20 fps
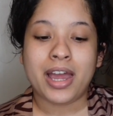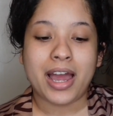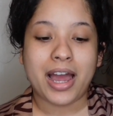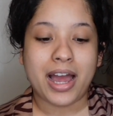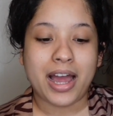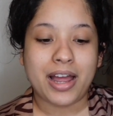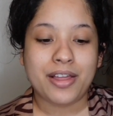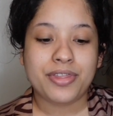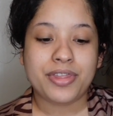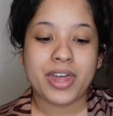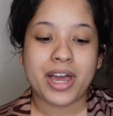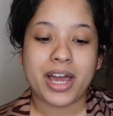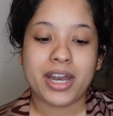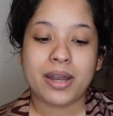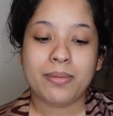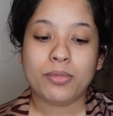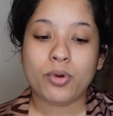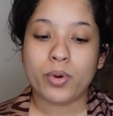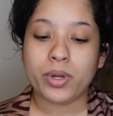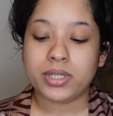And then
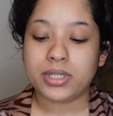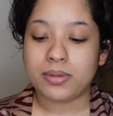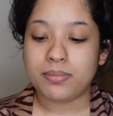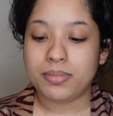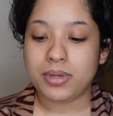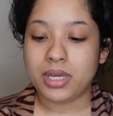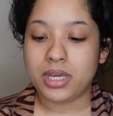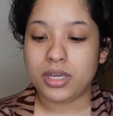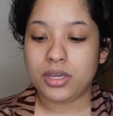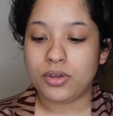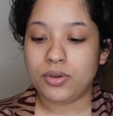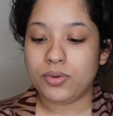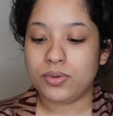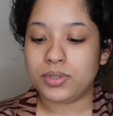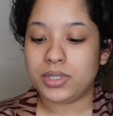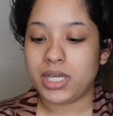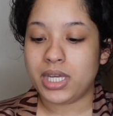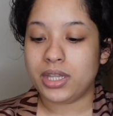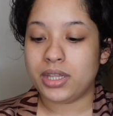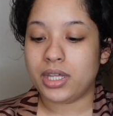I'm going to be
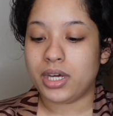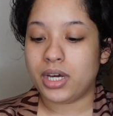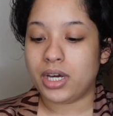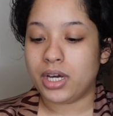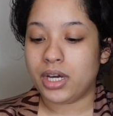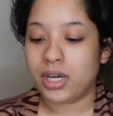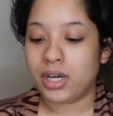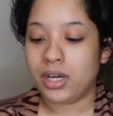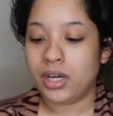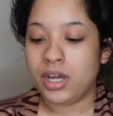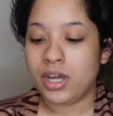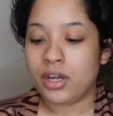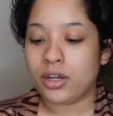using the